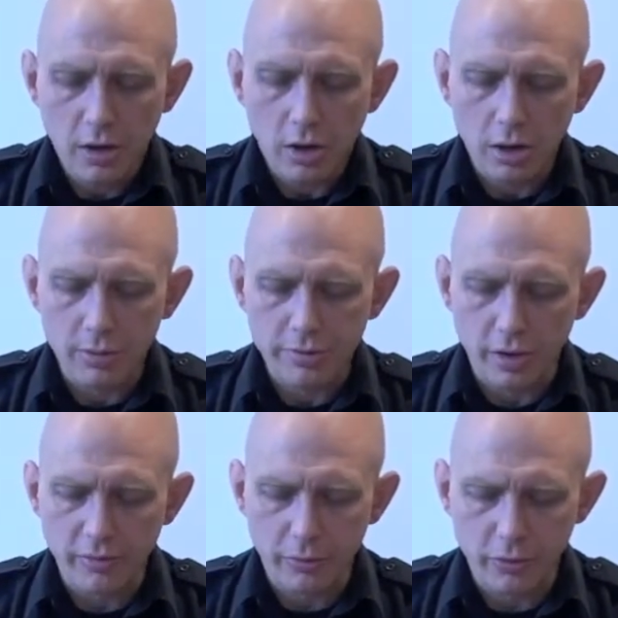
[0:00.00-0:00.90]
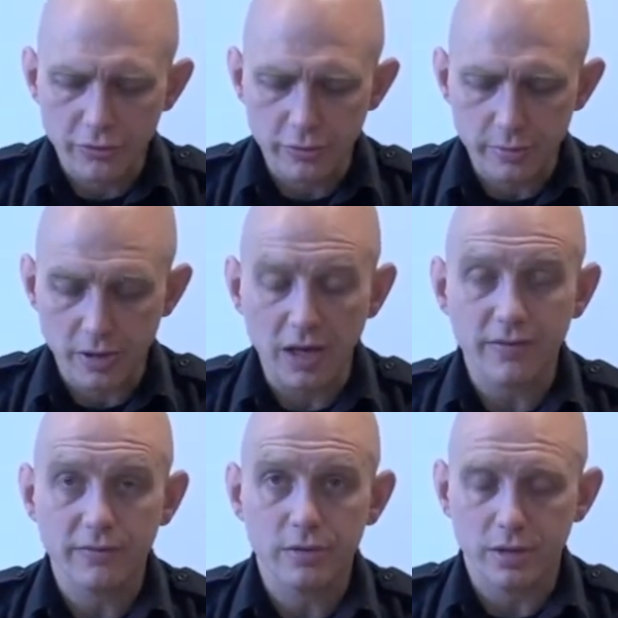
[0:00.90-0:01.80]
almost all the pull tubes that I've
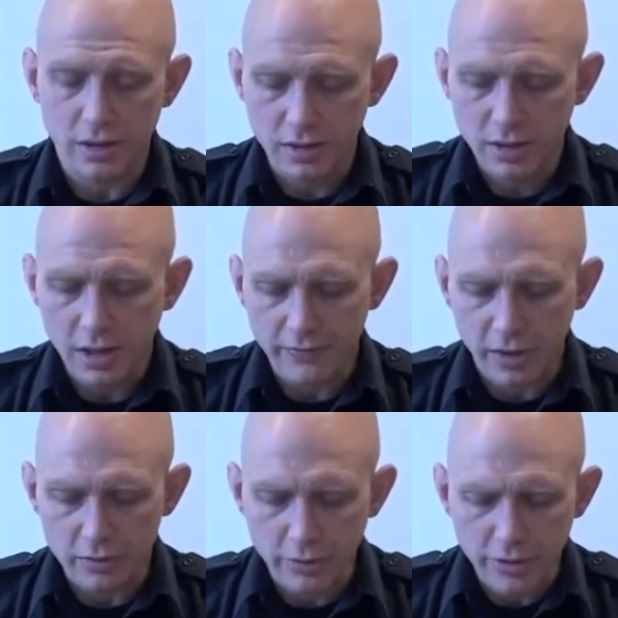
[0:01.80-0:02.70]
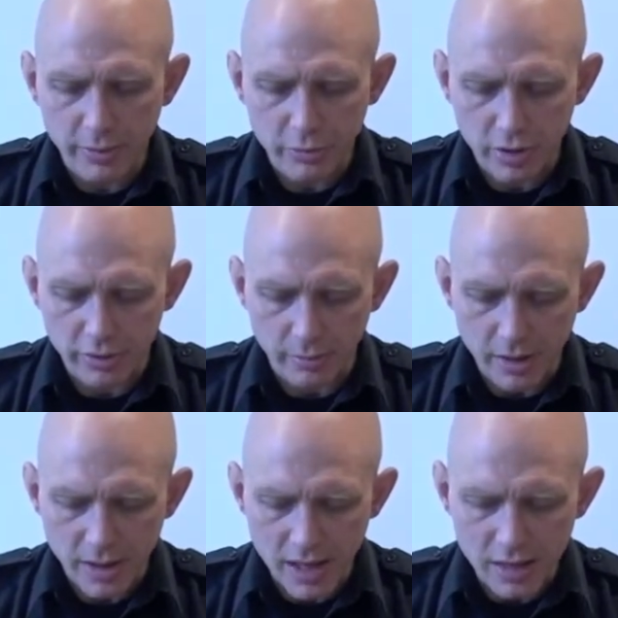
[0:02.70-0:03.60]
ever seen have got a little number on them.
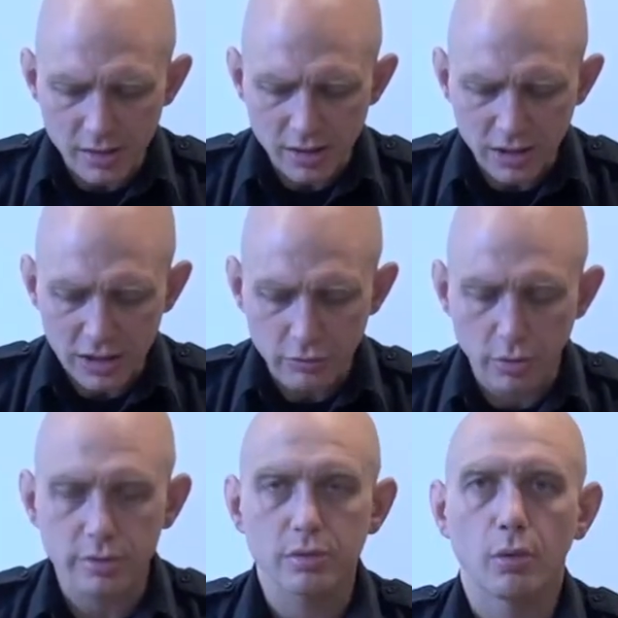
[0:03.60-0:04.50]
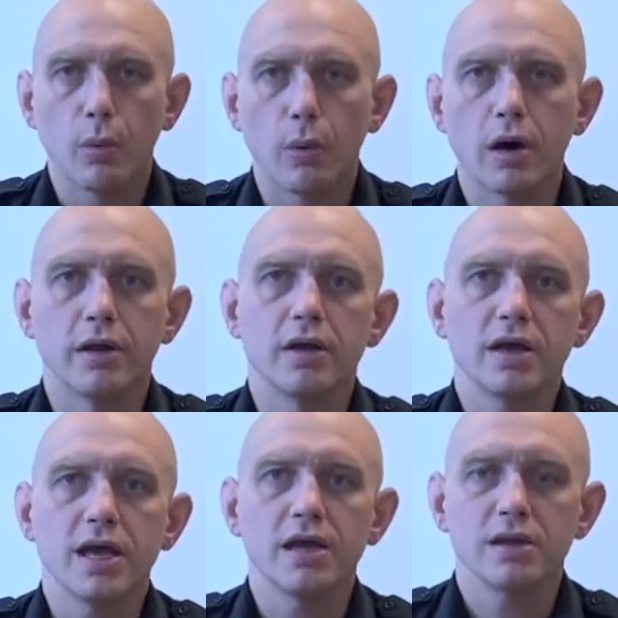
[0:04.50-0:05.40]
N equals 1,
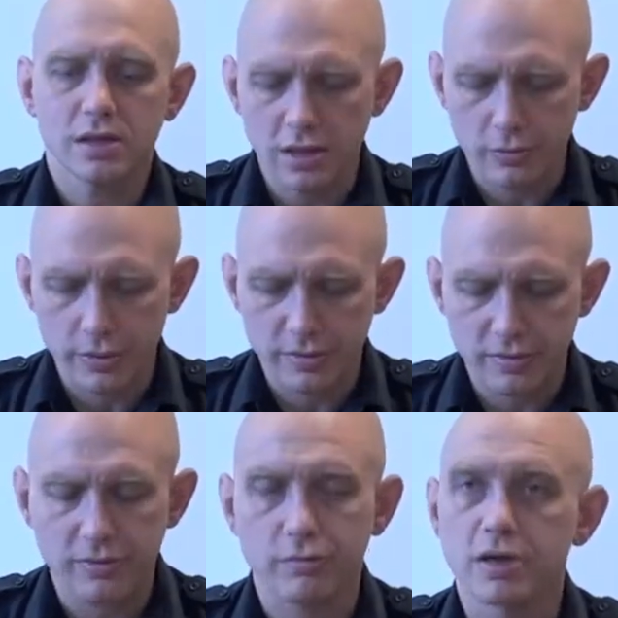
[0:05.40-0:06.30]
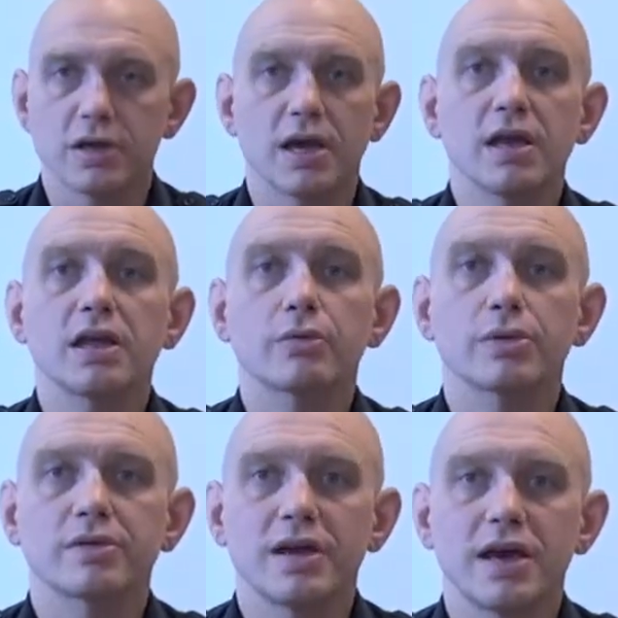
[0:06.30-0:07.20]
N equals 3, N
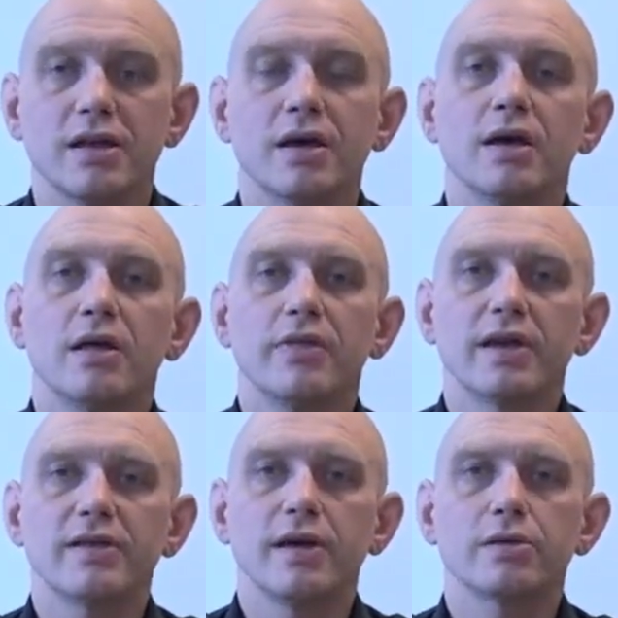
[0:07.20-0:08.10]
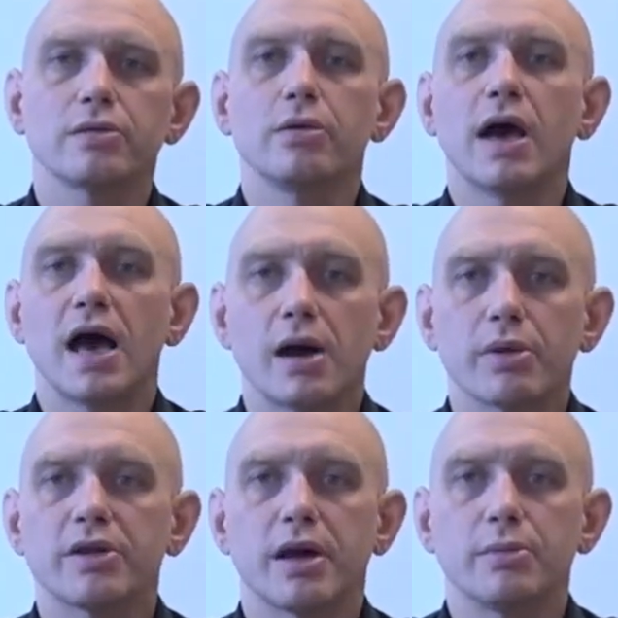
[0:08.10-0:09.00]
equals 10. That tells you how
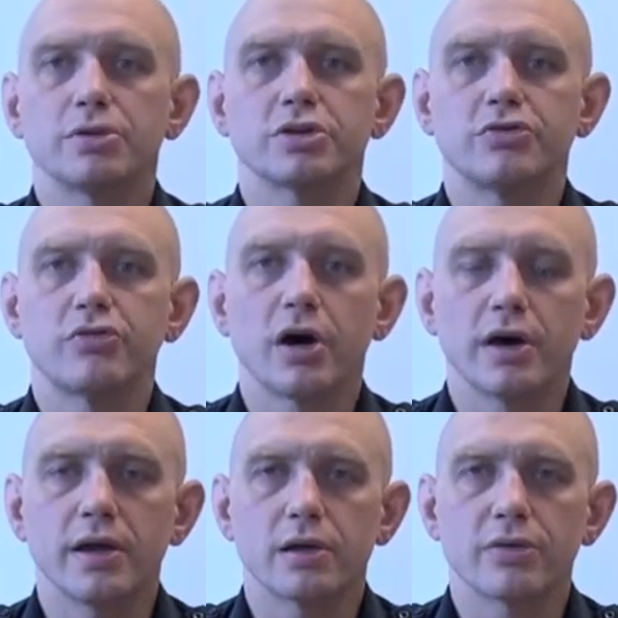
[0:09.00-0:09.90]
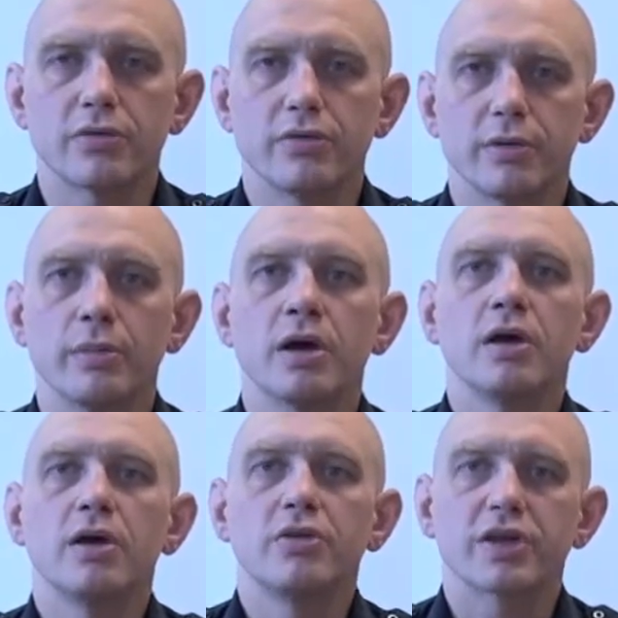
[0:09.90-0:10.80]
many times you should draw air through them
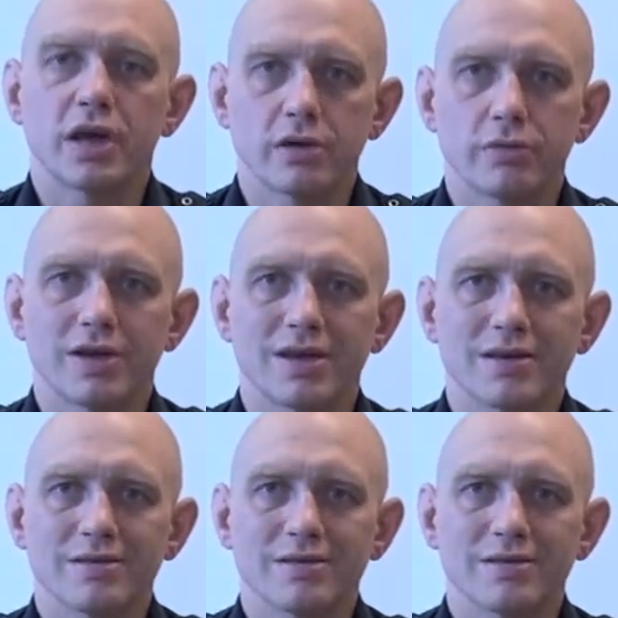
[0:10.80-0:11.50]
to get a reading.